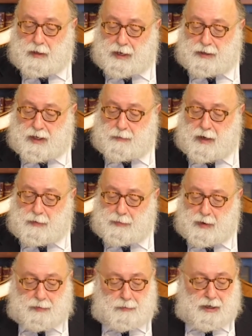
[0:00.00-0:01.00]
I think many
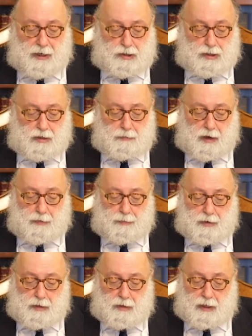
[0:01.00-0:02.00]
people might share my
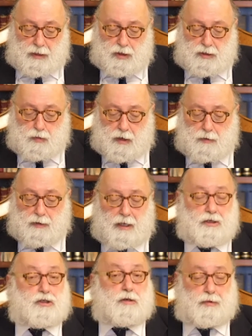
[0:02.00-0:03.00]
opinion that they just want a
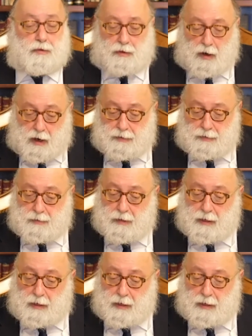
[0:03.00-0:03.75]
relationship with God,